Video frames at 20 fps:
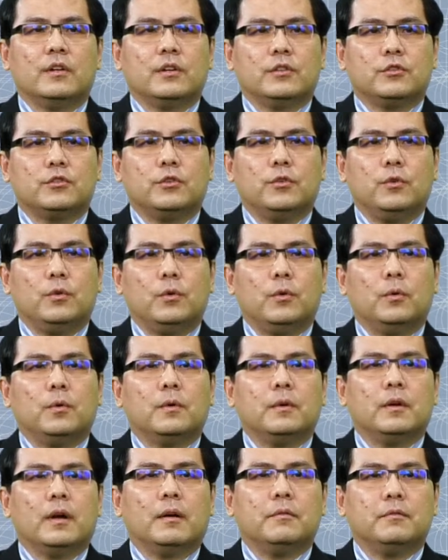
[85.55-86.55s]
to
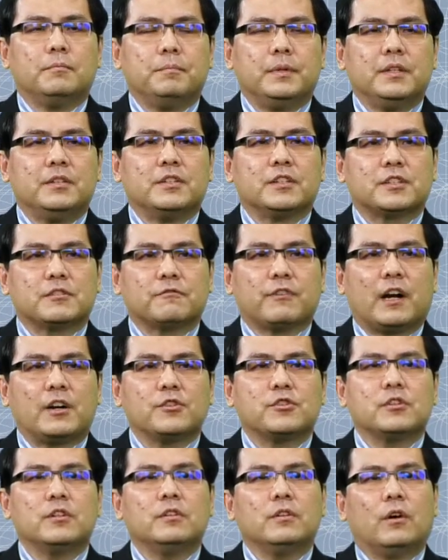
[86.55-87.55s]
be
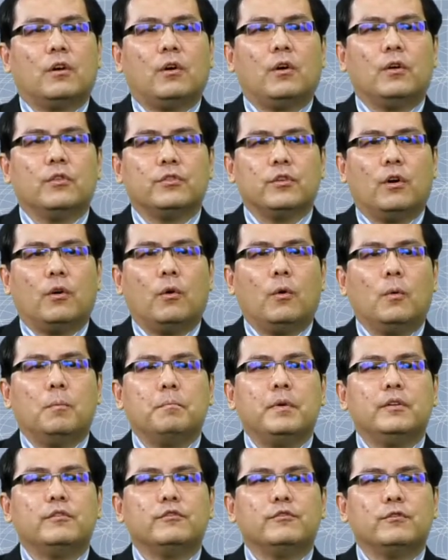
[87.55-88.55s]
dysfunction or not
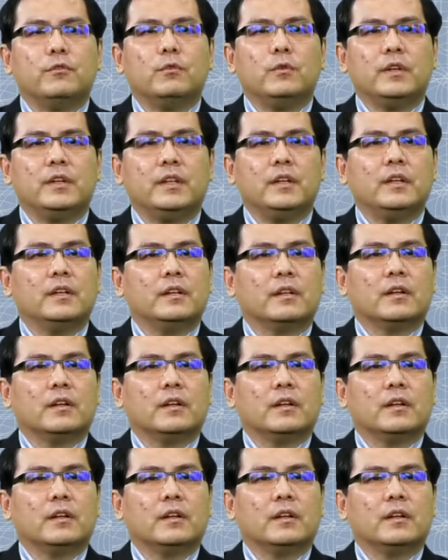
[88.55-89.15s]
open fully,